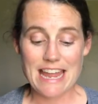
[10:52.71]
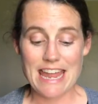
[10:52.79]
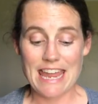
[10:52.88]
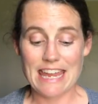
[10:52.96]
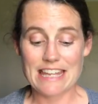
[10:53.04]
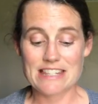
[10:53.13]

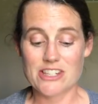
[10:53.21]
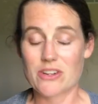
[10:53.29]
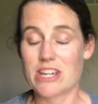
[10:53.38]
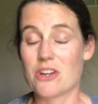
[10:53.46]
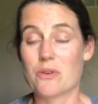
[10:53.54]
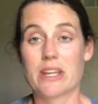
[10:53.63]
and so
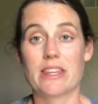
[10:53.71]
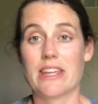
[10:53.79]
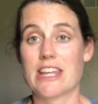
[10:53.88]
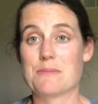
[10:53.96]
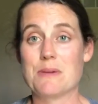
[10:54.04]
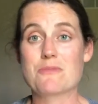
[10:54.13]
he quickly
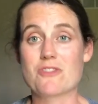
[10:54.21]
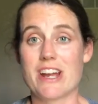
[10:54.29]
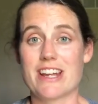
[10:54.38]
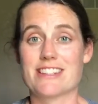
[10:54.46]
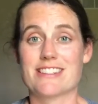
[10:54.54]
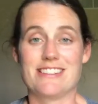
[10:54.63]
has
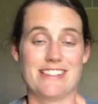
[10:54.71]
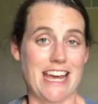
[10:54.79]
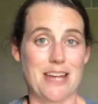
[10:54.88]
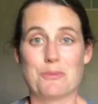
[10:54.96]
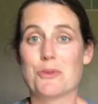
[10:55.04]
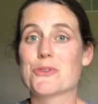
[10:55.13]
memorized
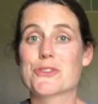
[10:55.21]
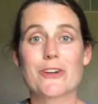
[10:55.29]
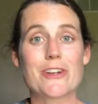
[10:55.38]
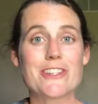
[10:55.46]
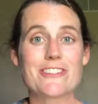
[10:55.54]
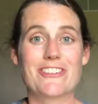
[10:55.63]
tadpoles turn
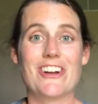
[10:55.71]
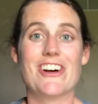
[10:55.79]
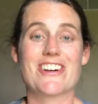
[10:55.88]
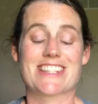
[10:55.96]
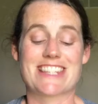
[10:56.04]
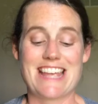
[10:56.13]
into
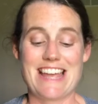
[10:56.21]
frogs.